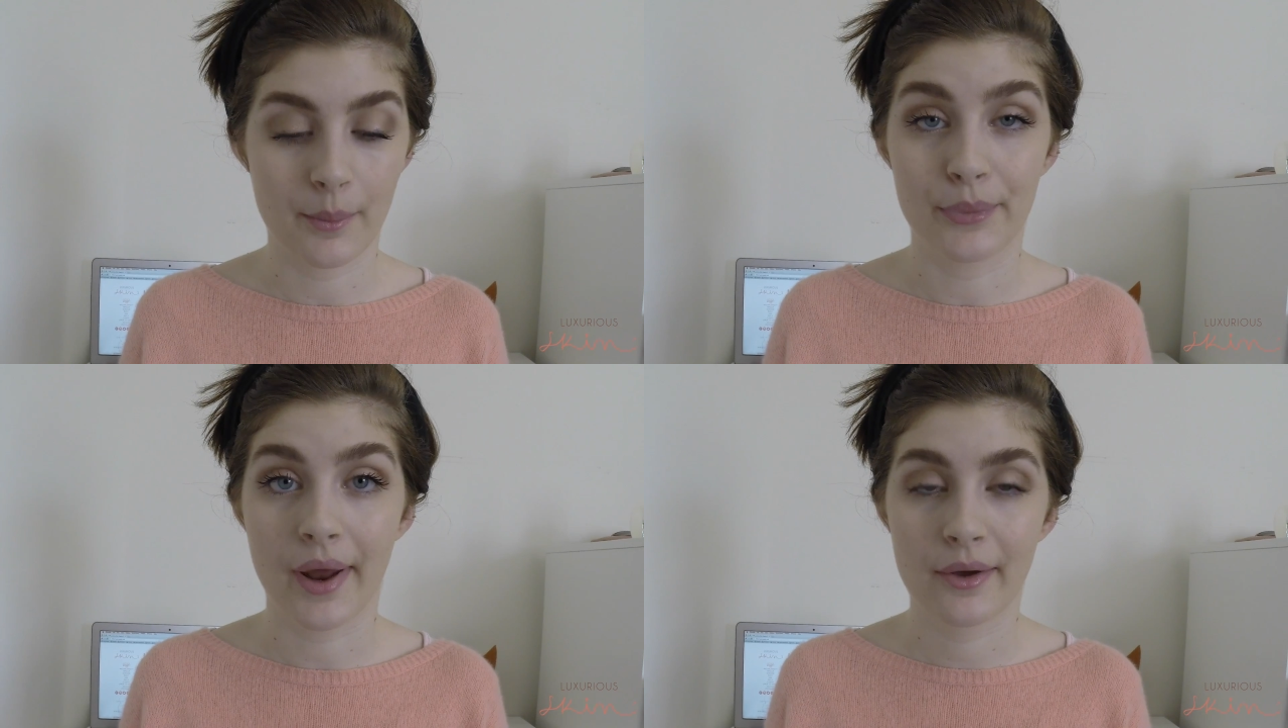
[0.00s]

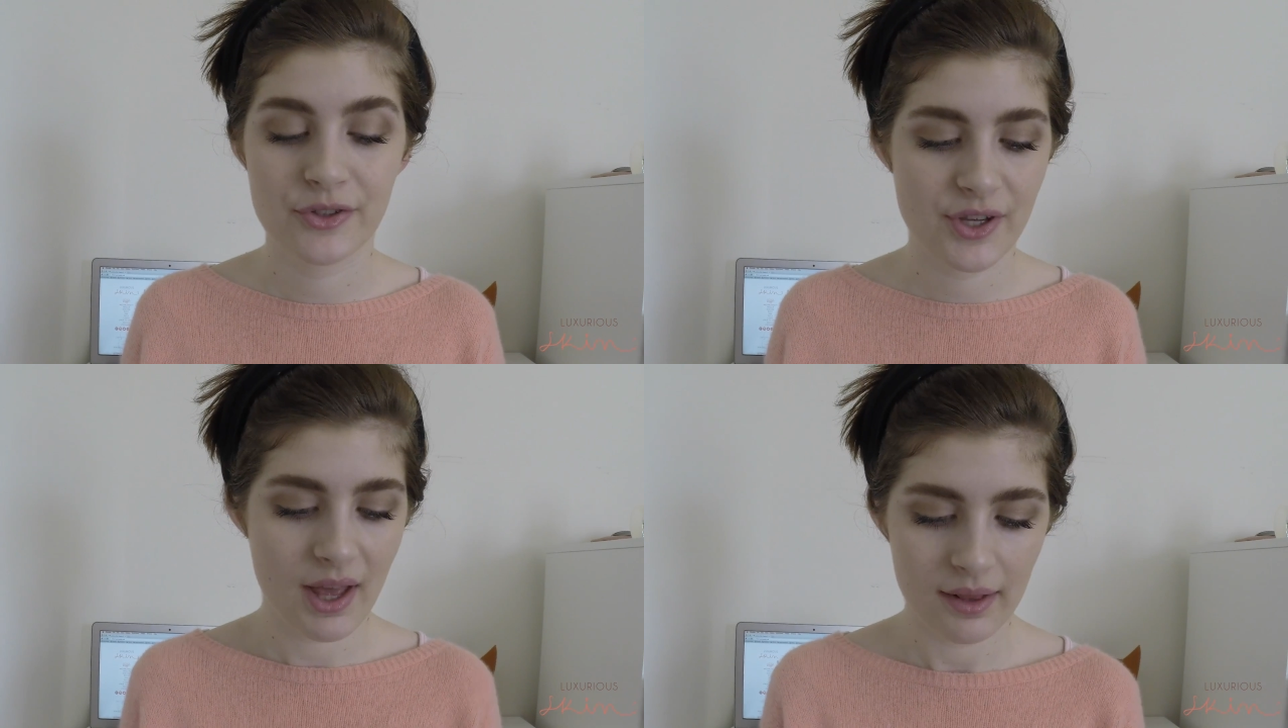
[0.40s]
brow
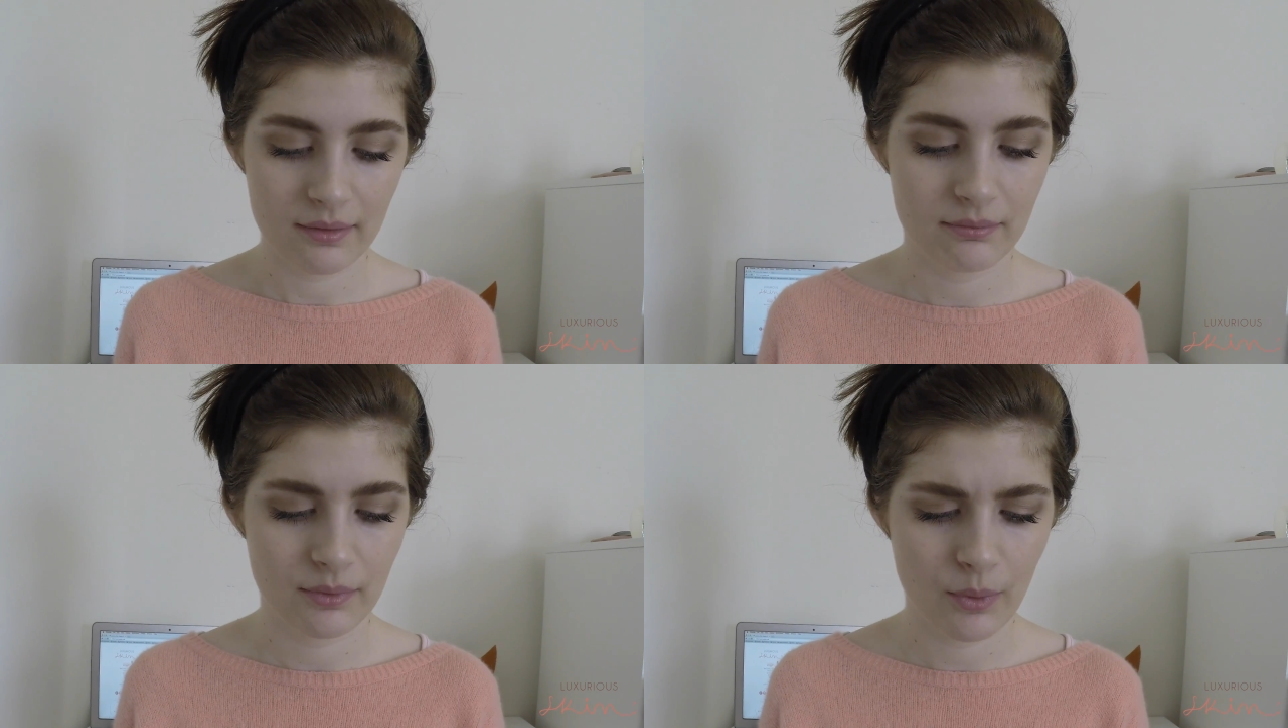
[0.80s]

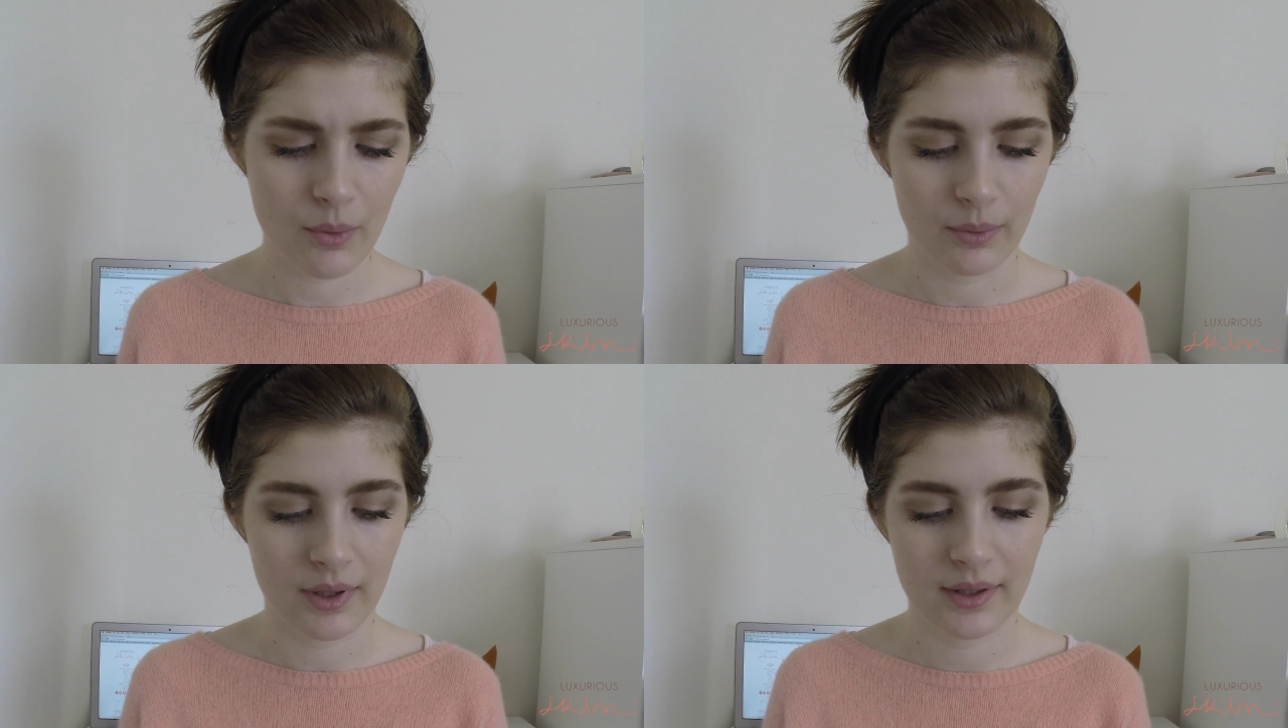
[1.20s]
gel.
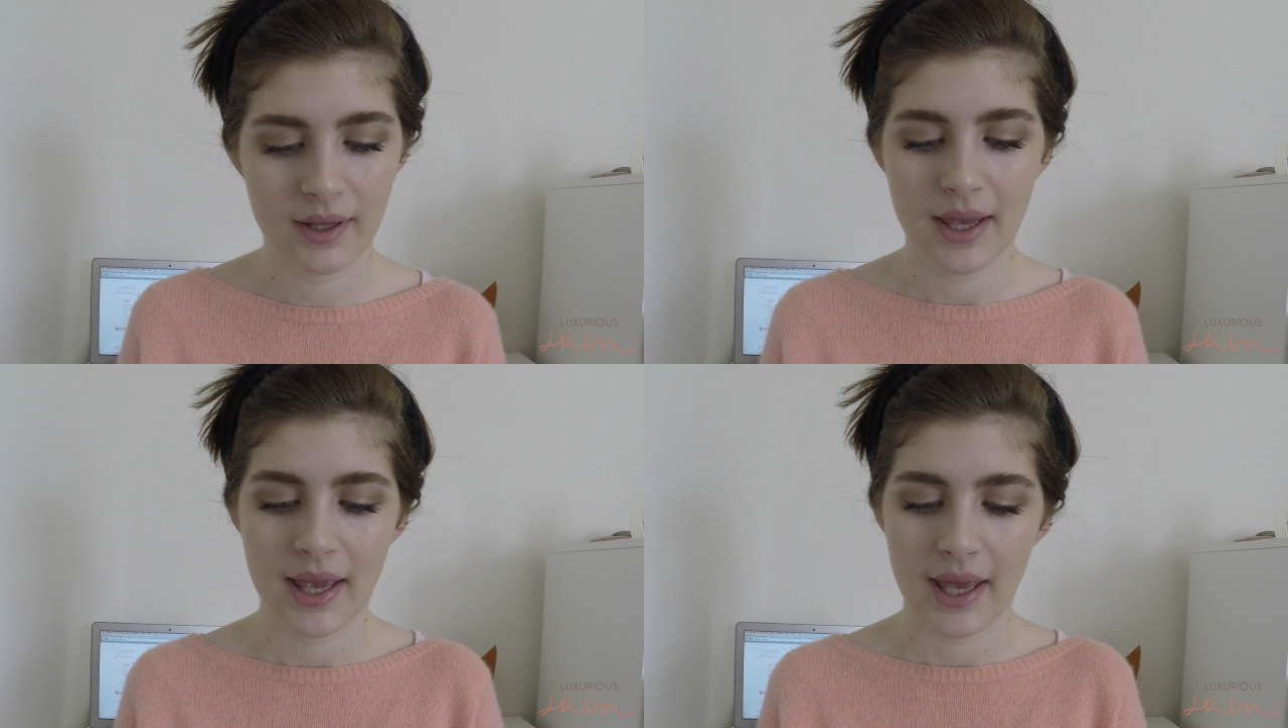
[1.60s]
Whoa.
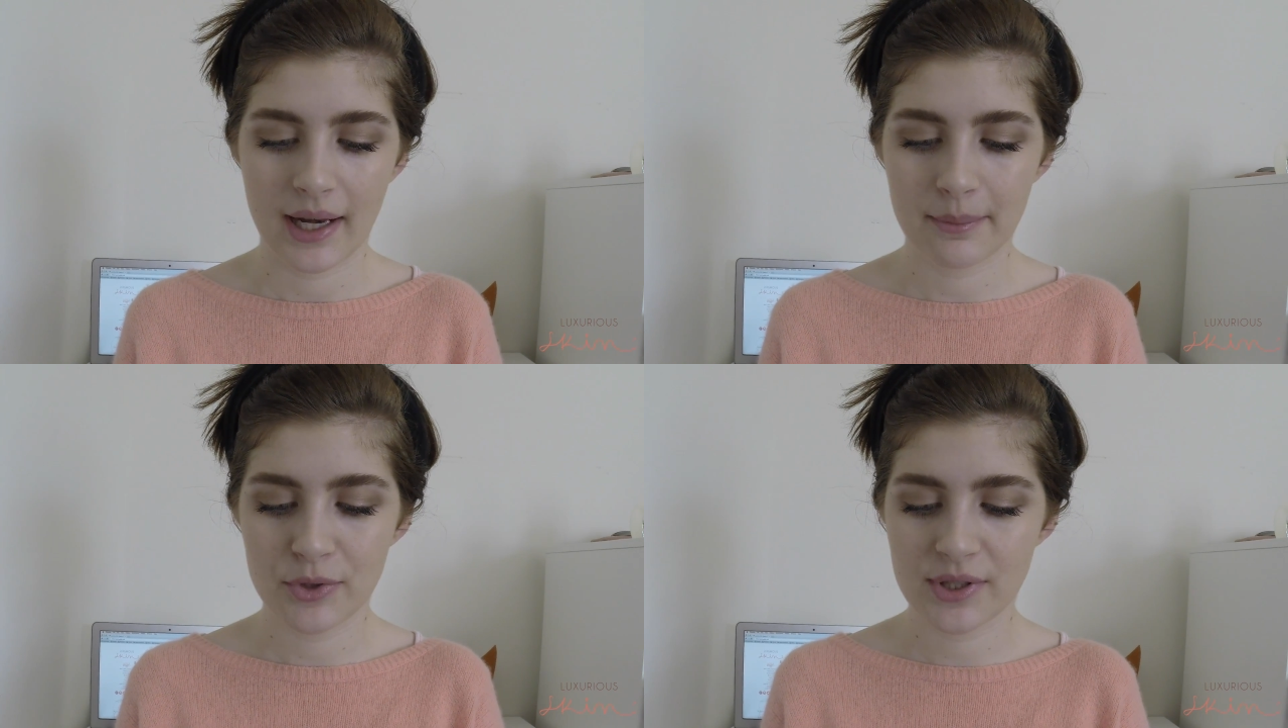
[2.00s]

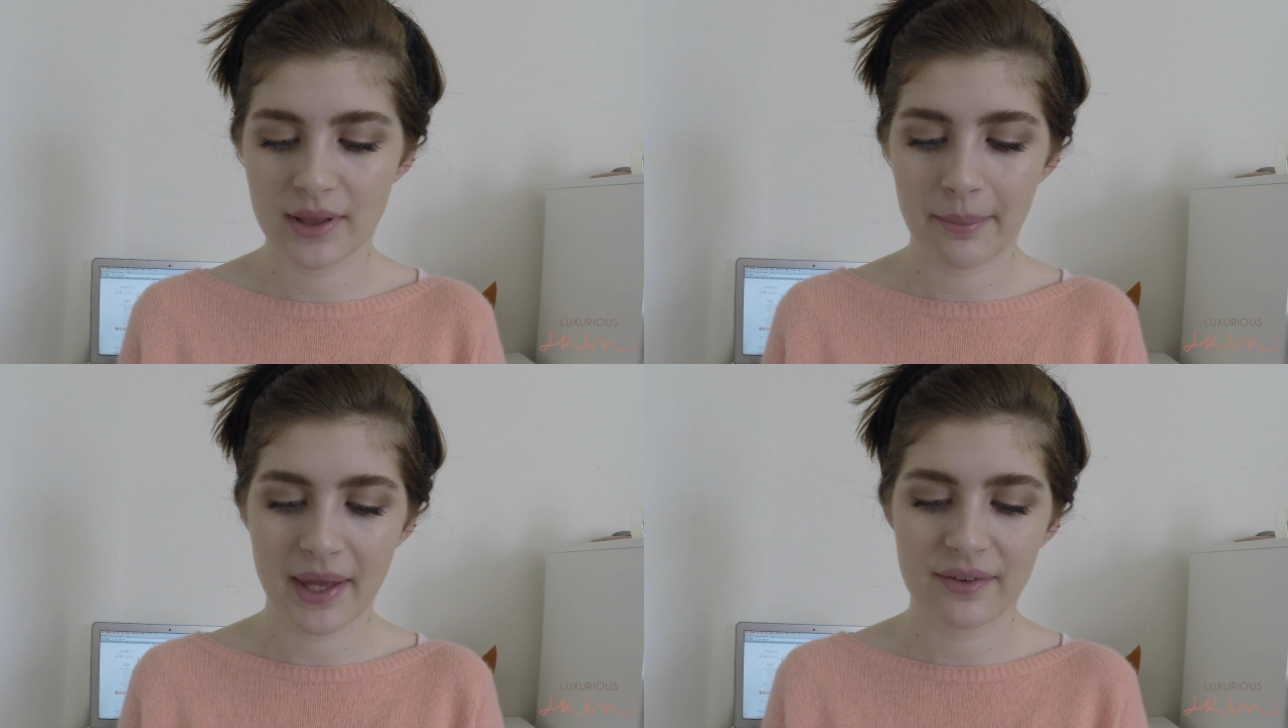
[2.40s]
And I'm
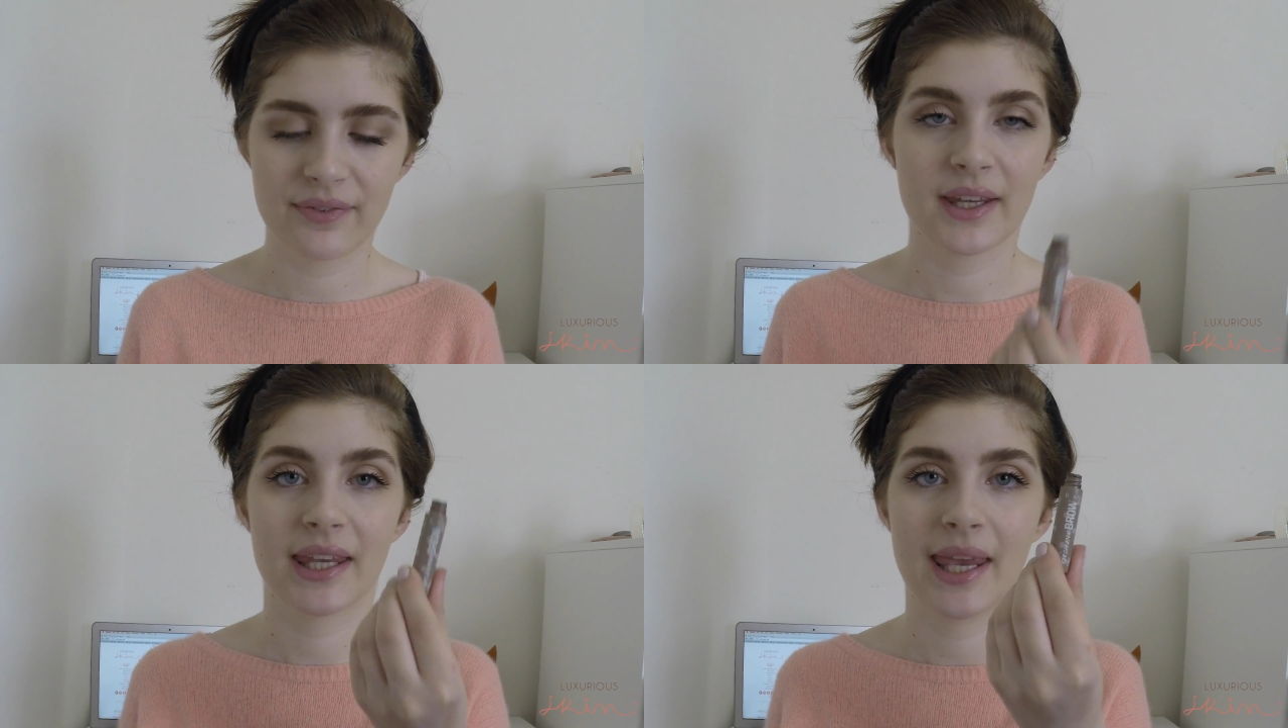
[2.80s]
using the
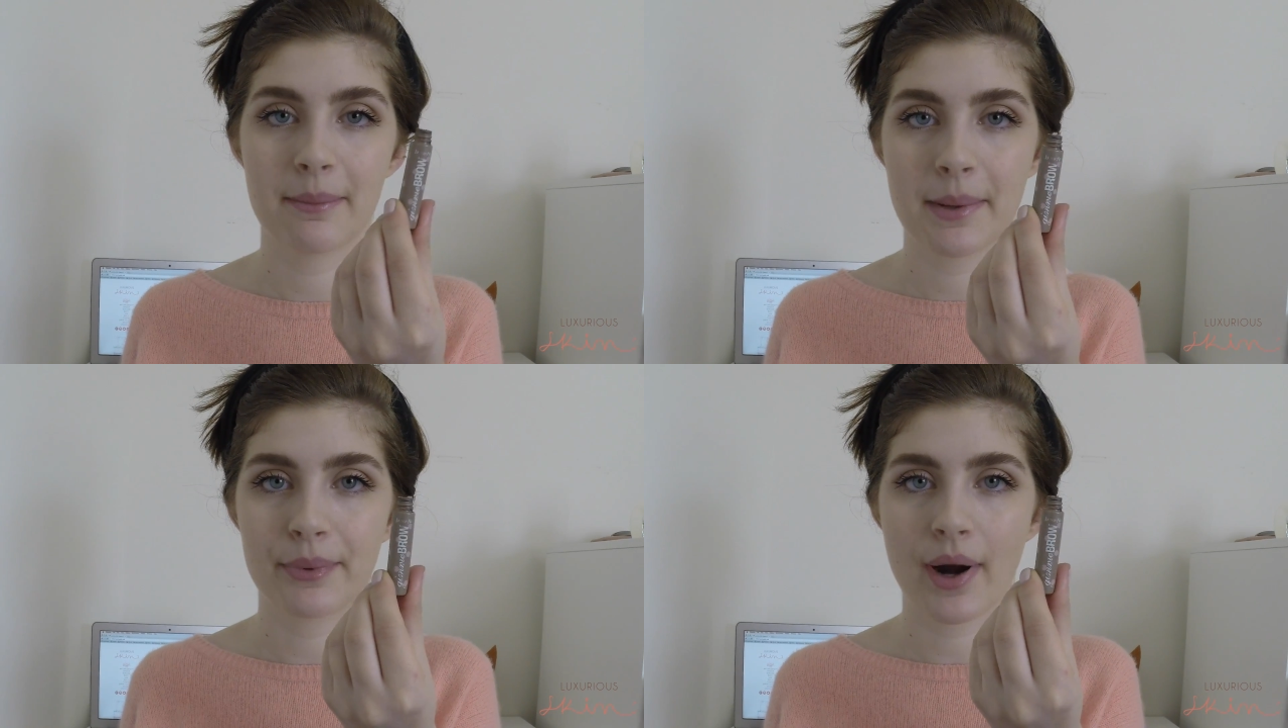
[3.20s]
Benefit
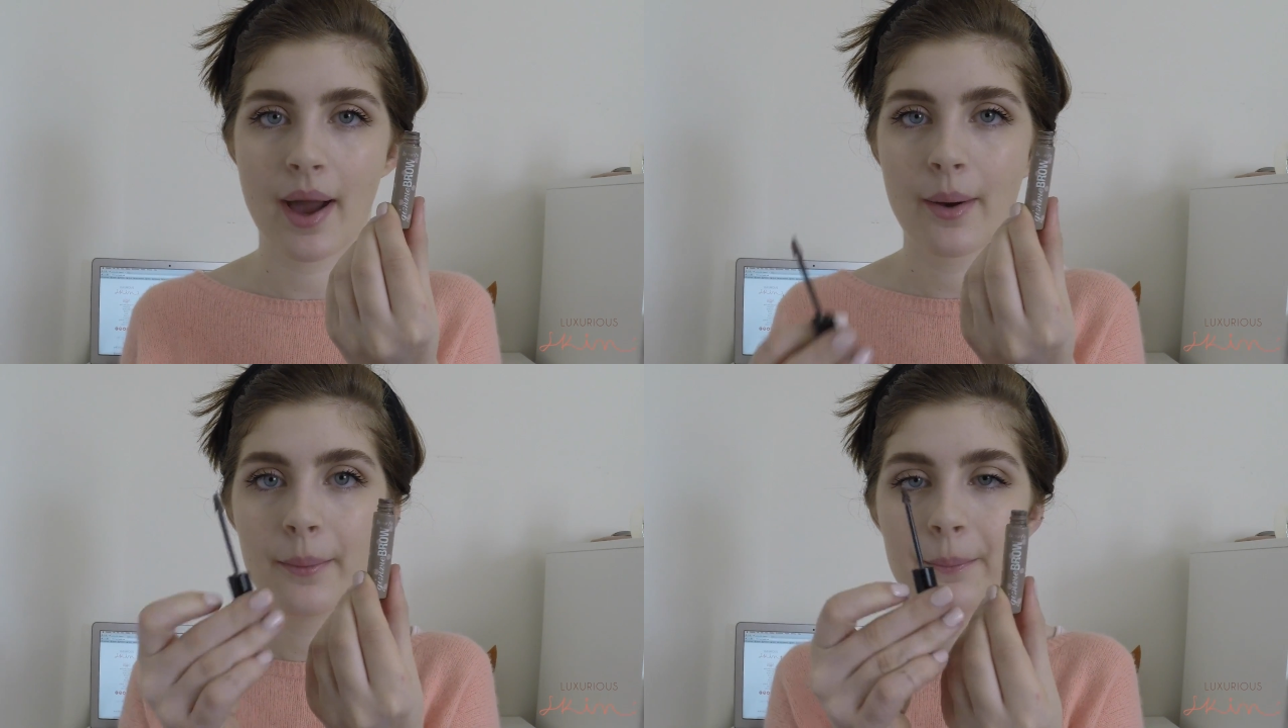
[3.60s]
Gimme
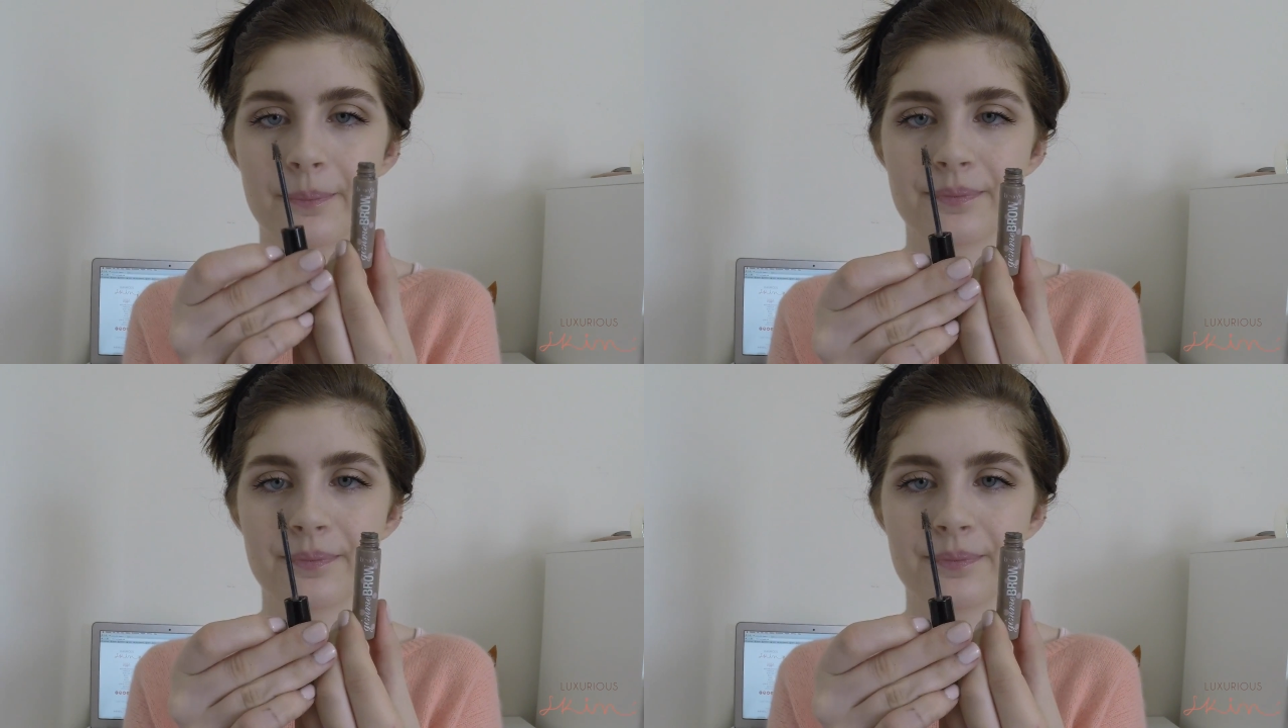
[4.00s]
Brow.